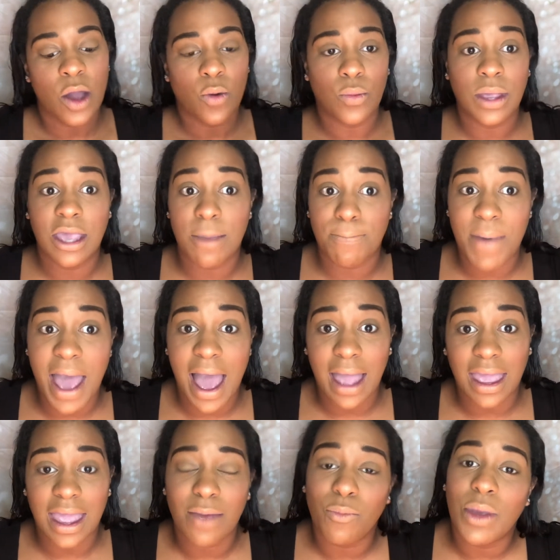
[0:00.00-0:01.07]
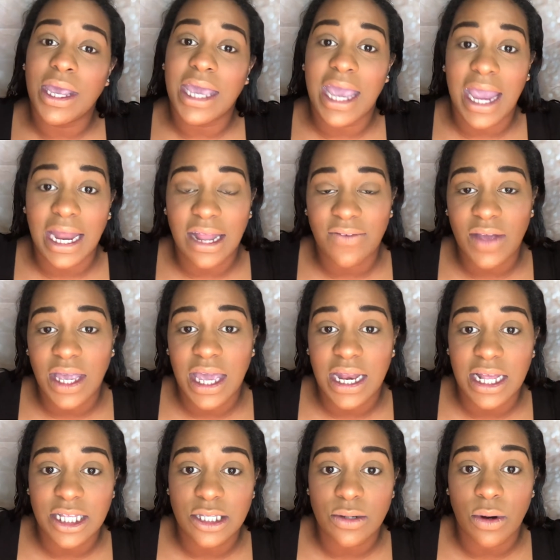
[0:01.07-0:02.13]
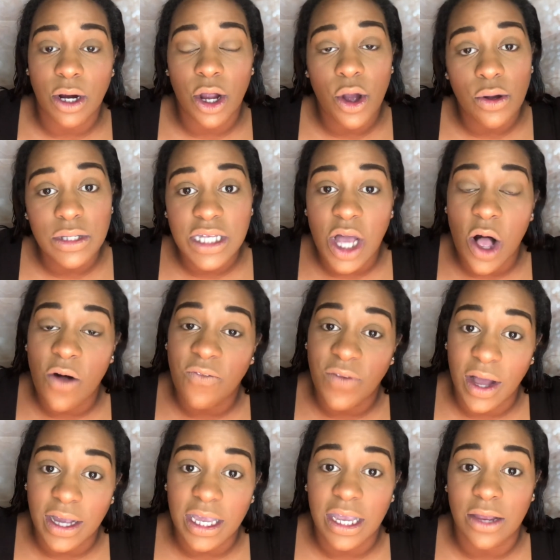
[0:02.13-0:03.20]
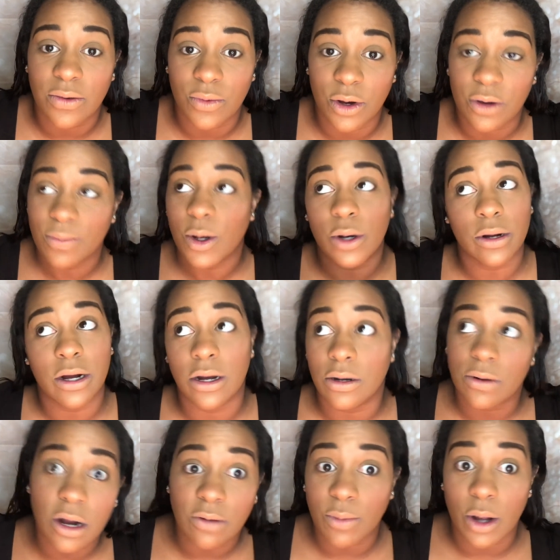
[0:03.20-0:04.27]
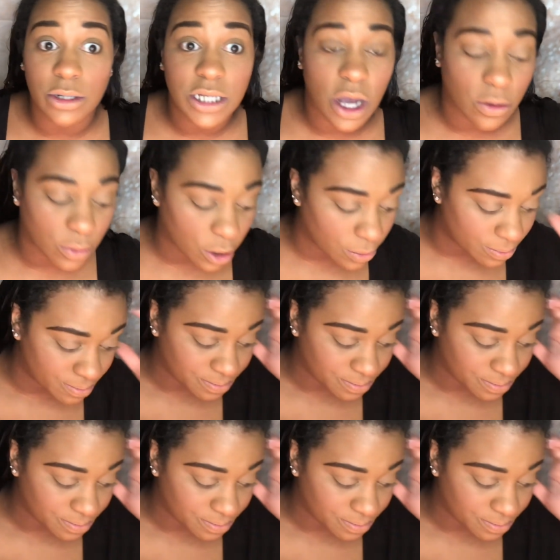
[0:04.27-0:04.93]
We get back and we can't even get into our hotel fucking room or our, our motel room.